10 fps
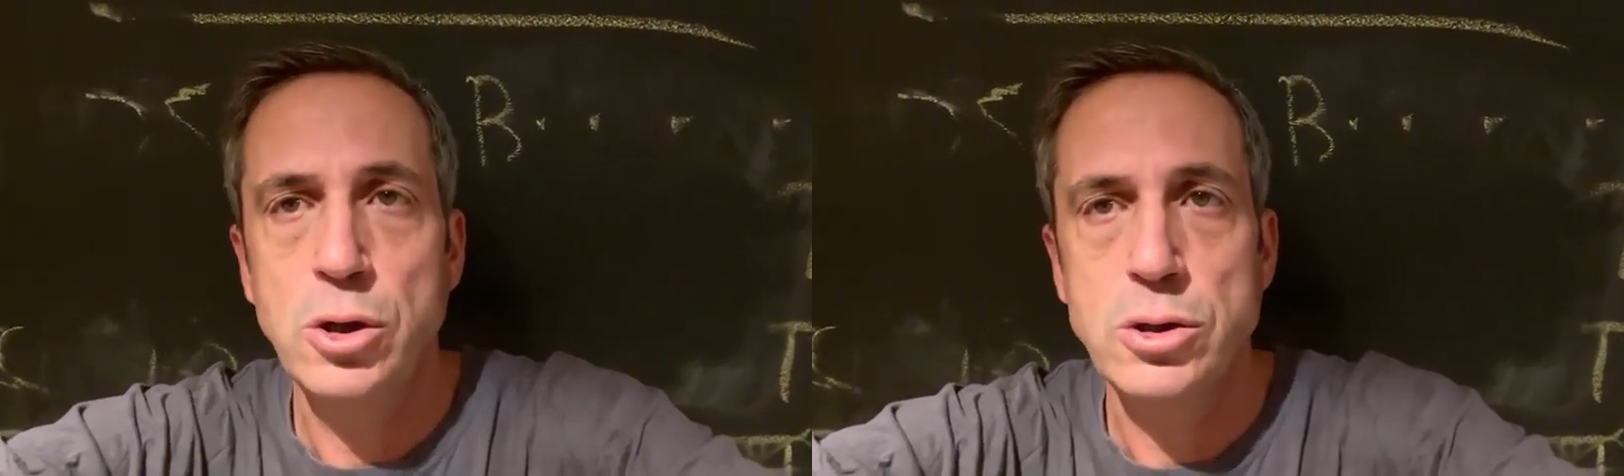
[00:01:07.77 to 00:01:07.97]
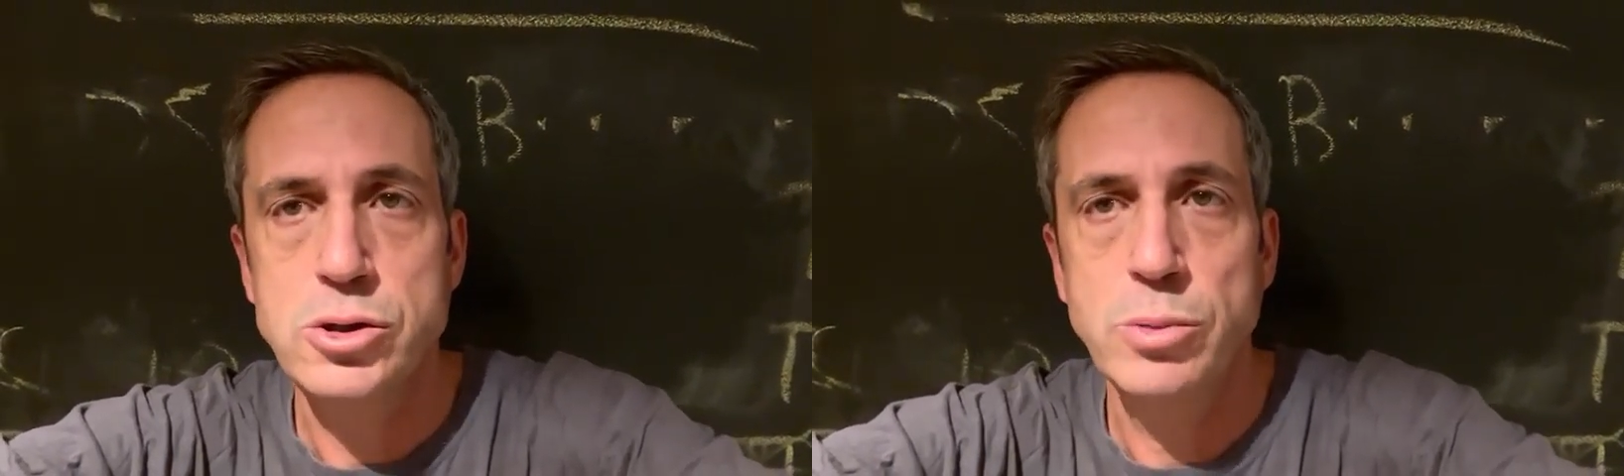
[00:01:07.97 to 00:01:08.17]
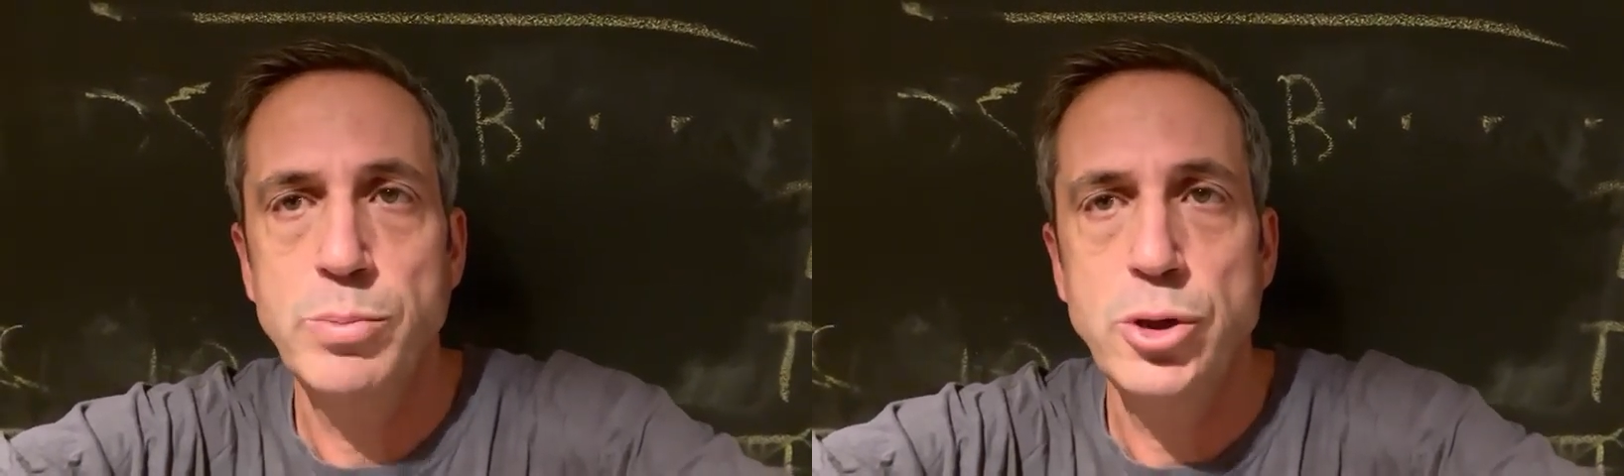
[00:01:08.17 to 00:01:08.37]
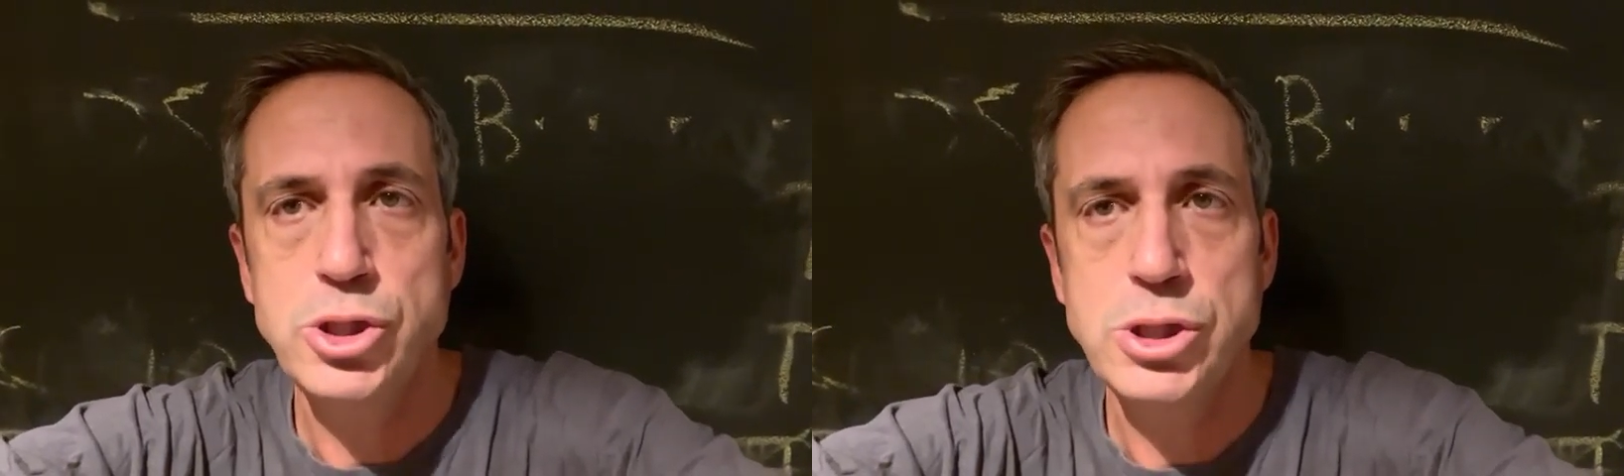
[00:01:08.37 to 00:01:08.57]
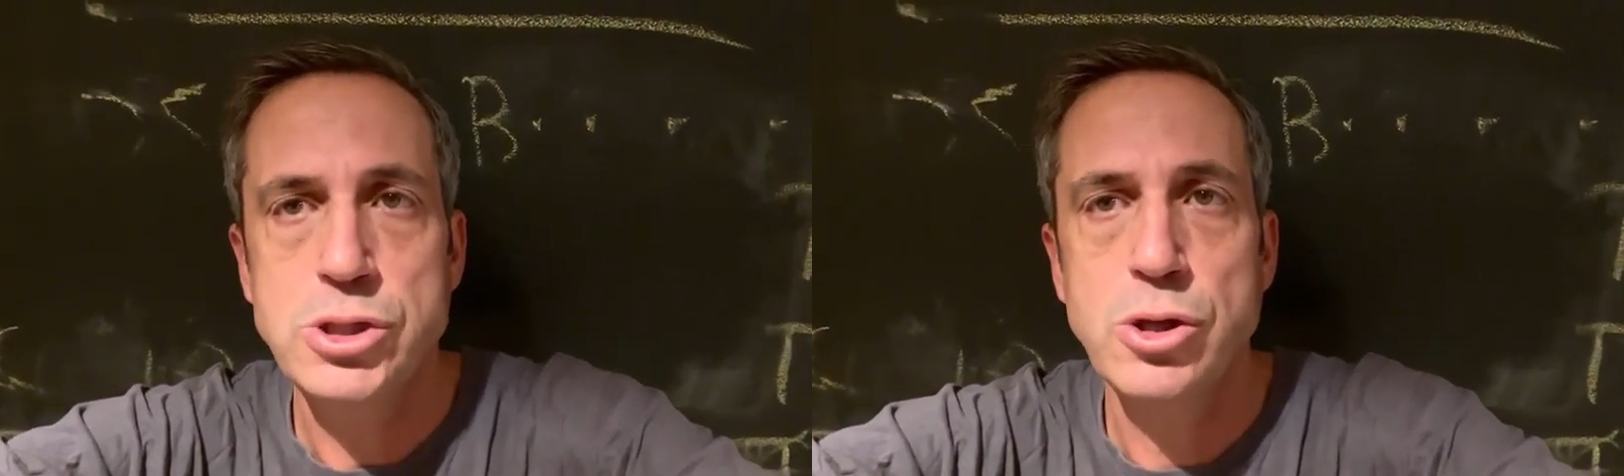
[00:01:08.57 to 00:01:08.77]
also
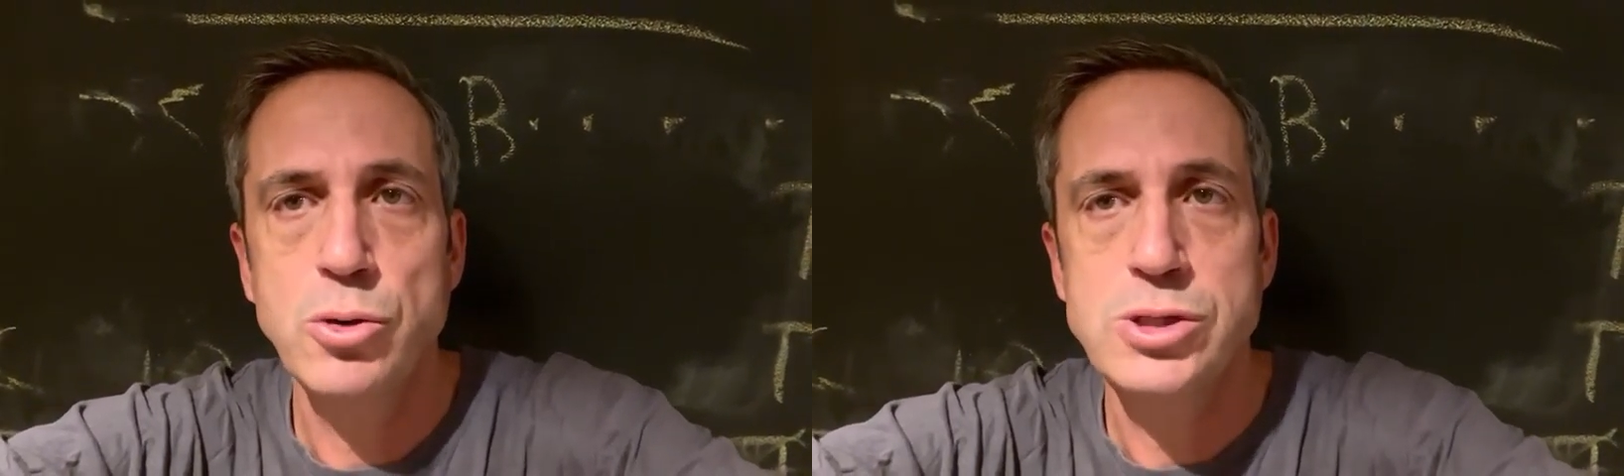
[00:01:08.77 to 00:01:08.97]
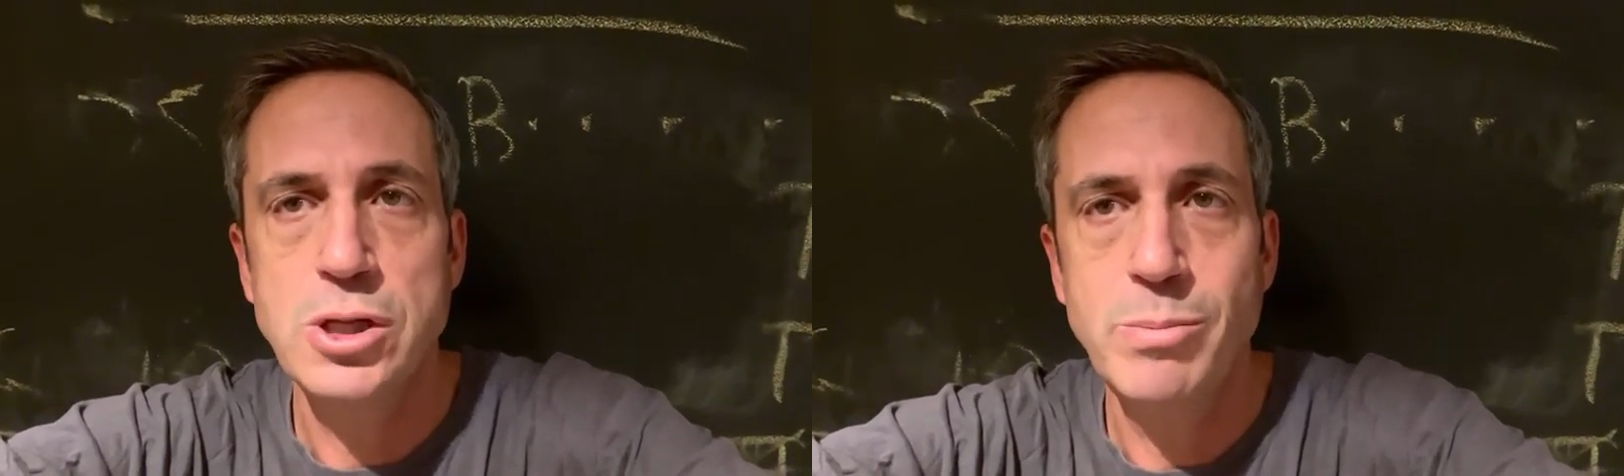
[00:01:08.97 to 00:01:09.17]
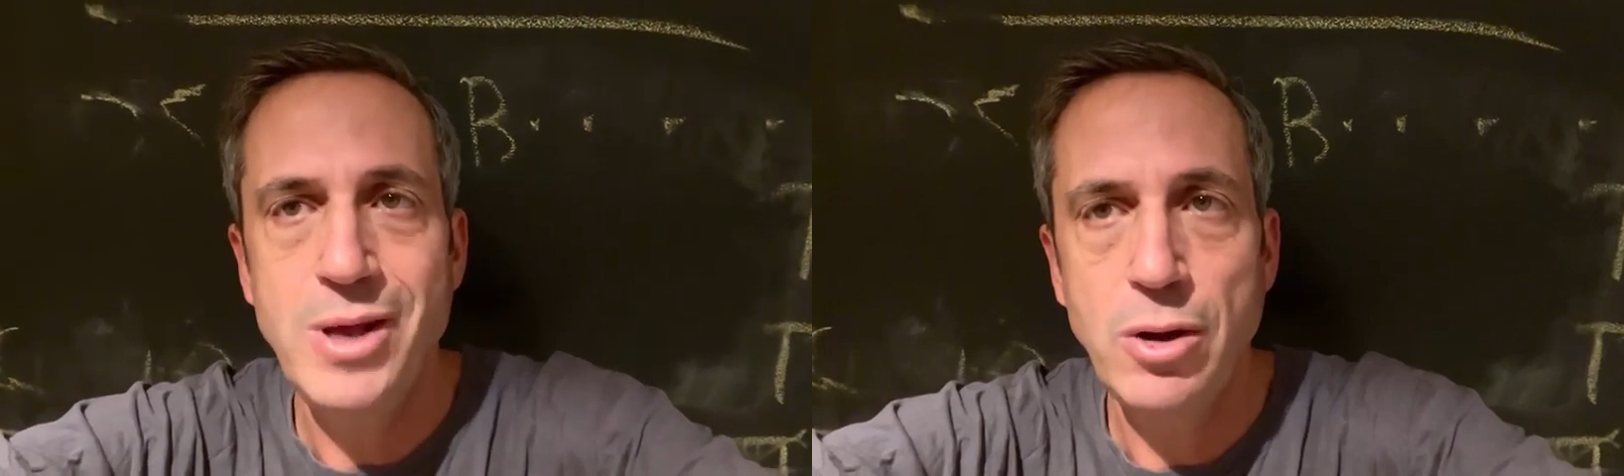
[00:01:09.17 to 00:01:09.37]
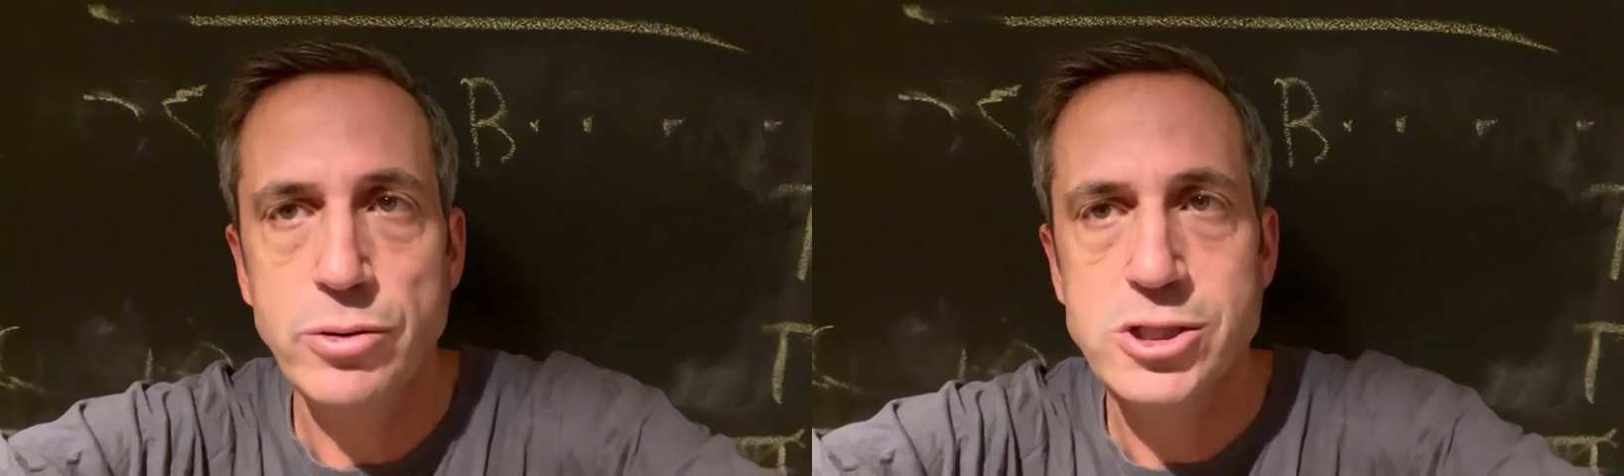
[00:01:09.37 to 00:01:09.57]
pushes those in the middle,